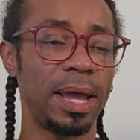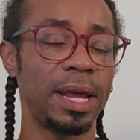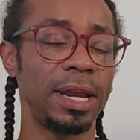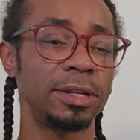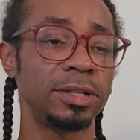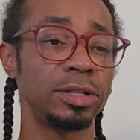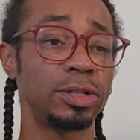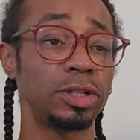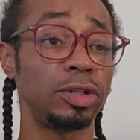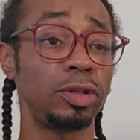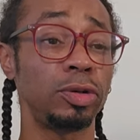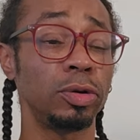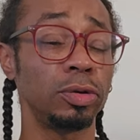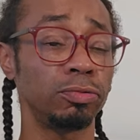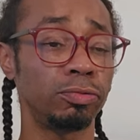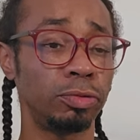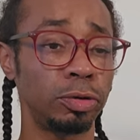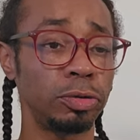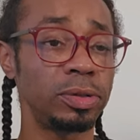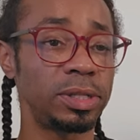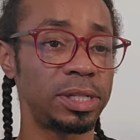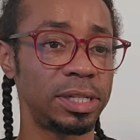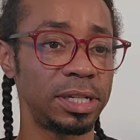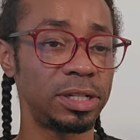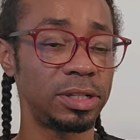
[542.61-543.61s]
And your
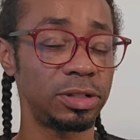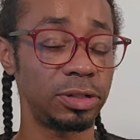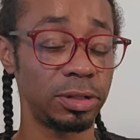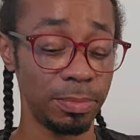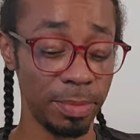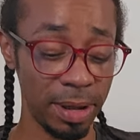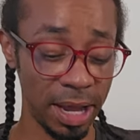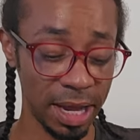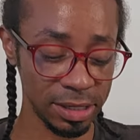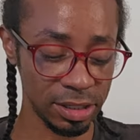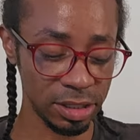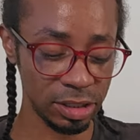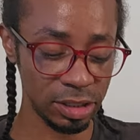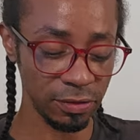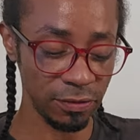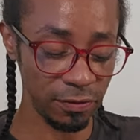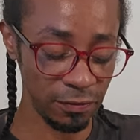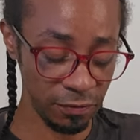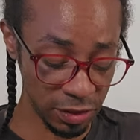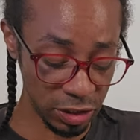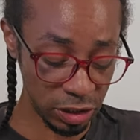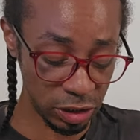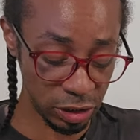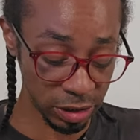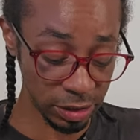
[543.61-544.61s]
root system has
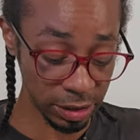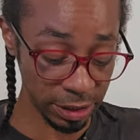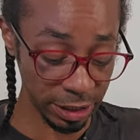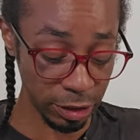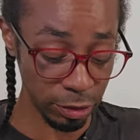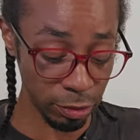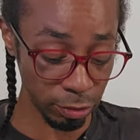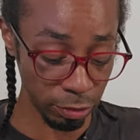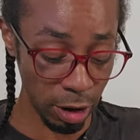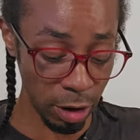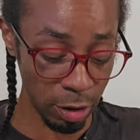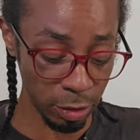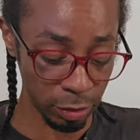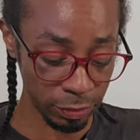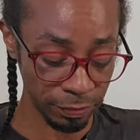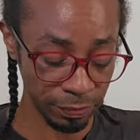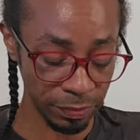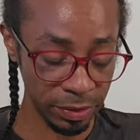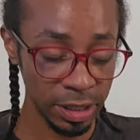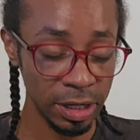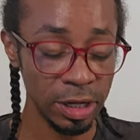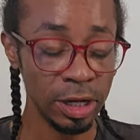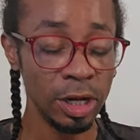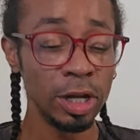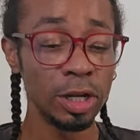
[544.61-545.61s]
sufficiently grown
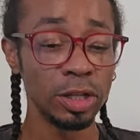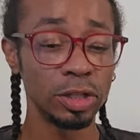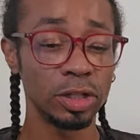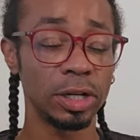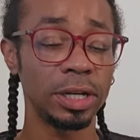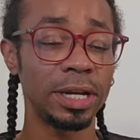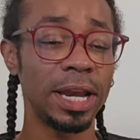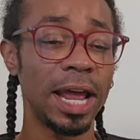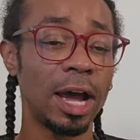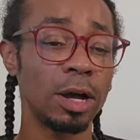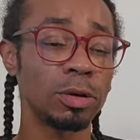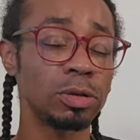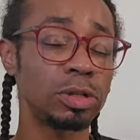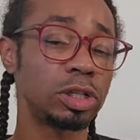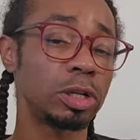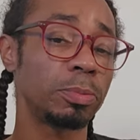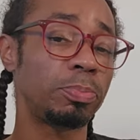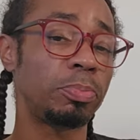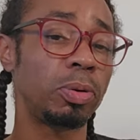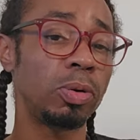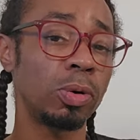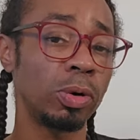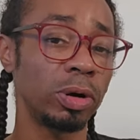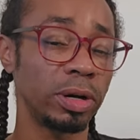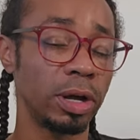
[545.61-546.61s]
to now
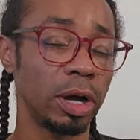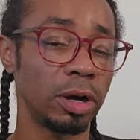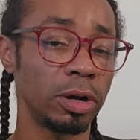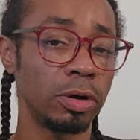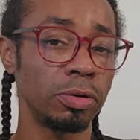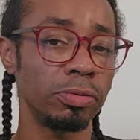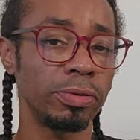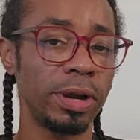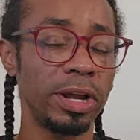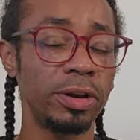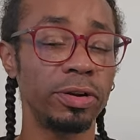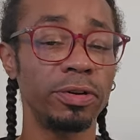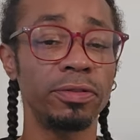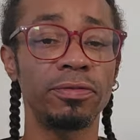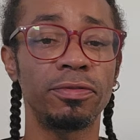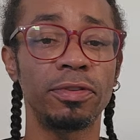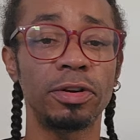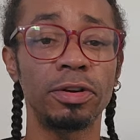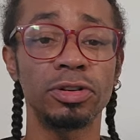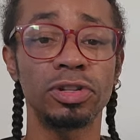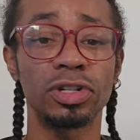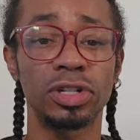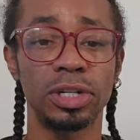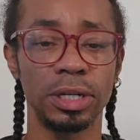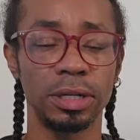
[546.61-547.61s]
support a greater
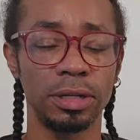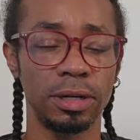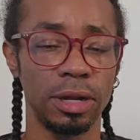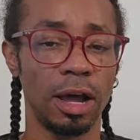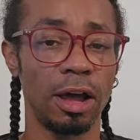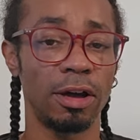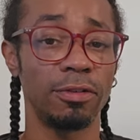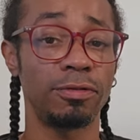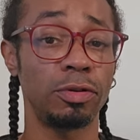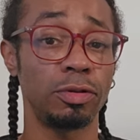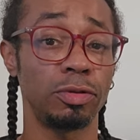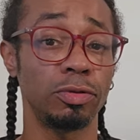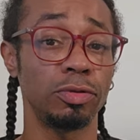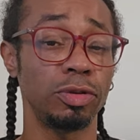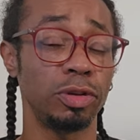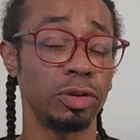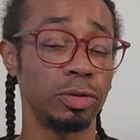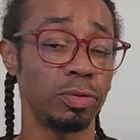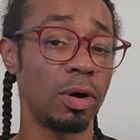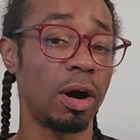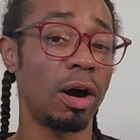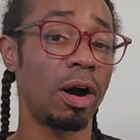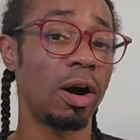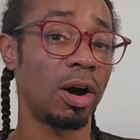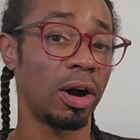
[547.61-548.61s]
version of who
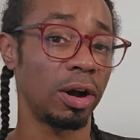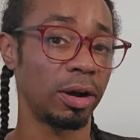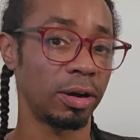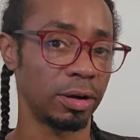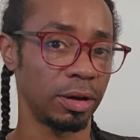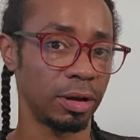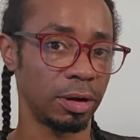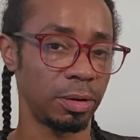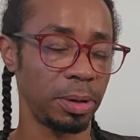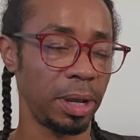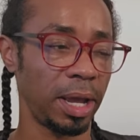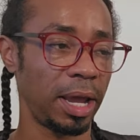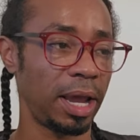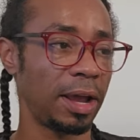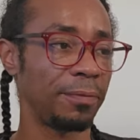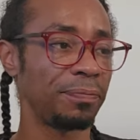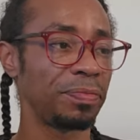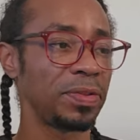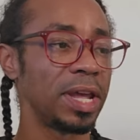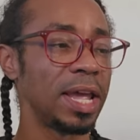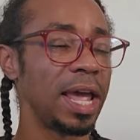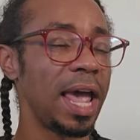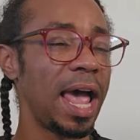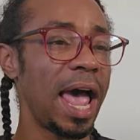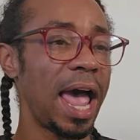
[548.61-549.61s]
you are, okay?
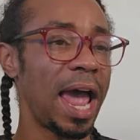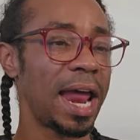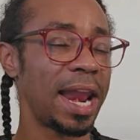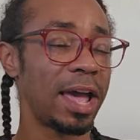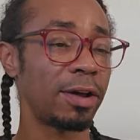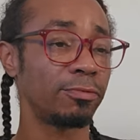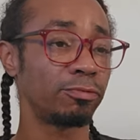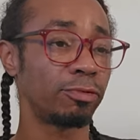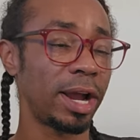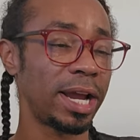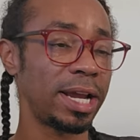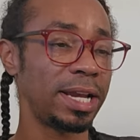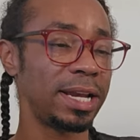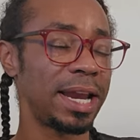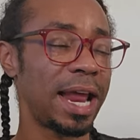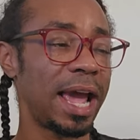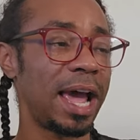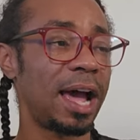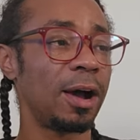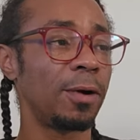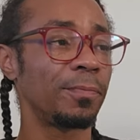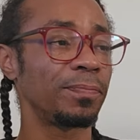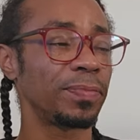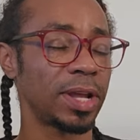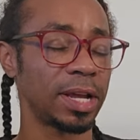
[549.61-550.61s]
And at, right
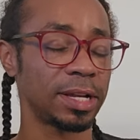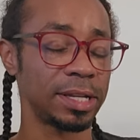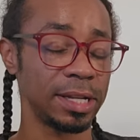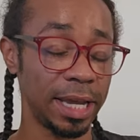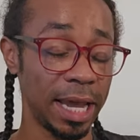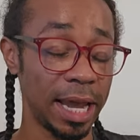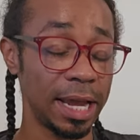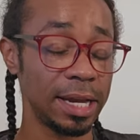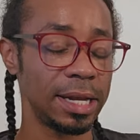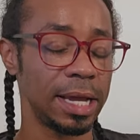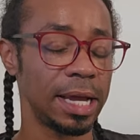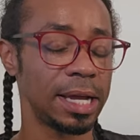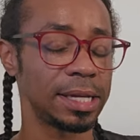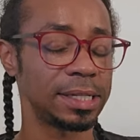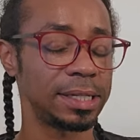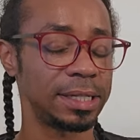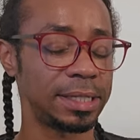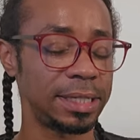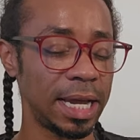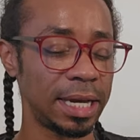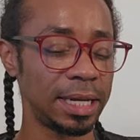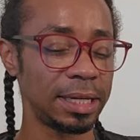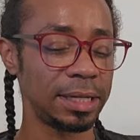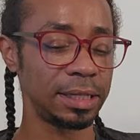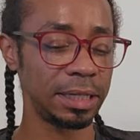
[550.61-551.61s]
now, again,
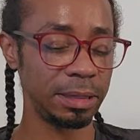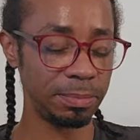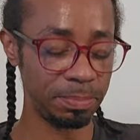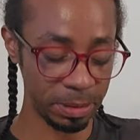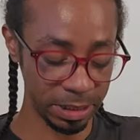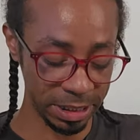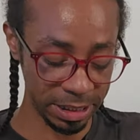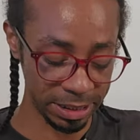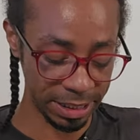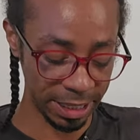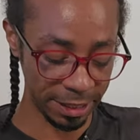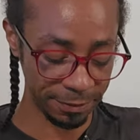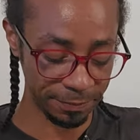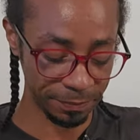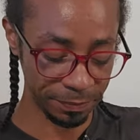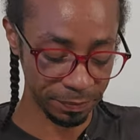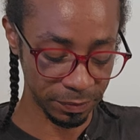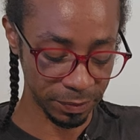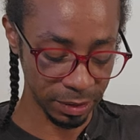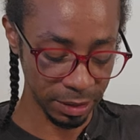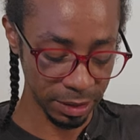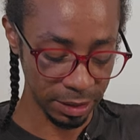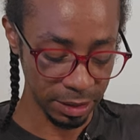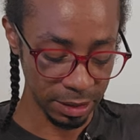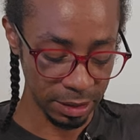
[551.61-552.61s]
aesthetically pleasing.
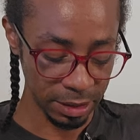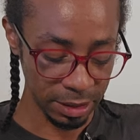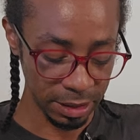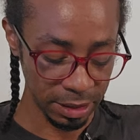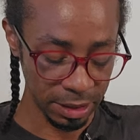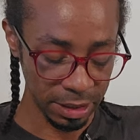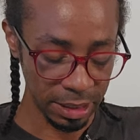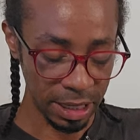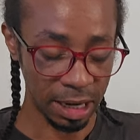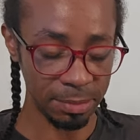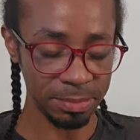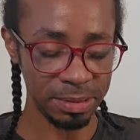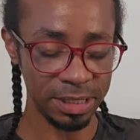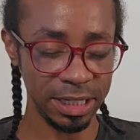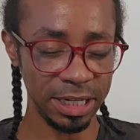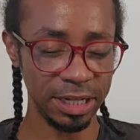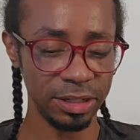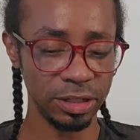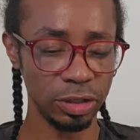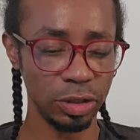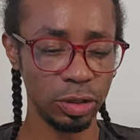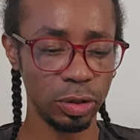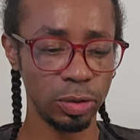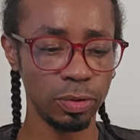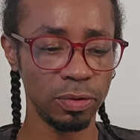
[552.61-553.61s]
I'm
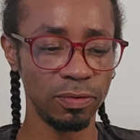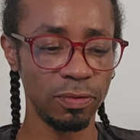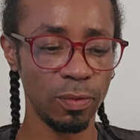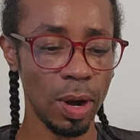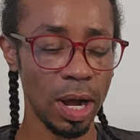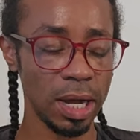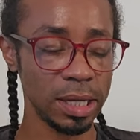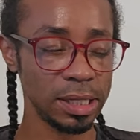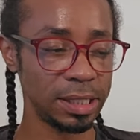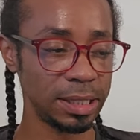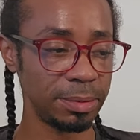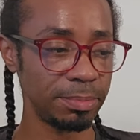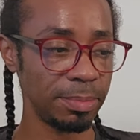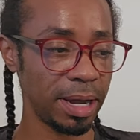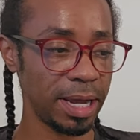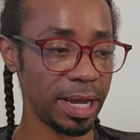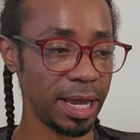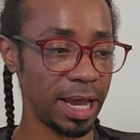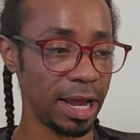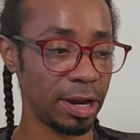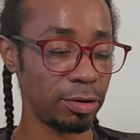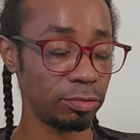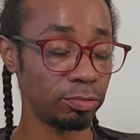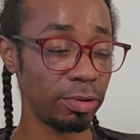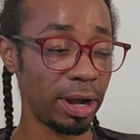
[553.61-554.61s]
seeing the Two of Wands in my head.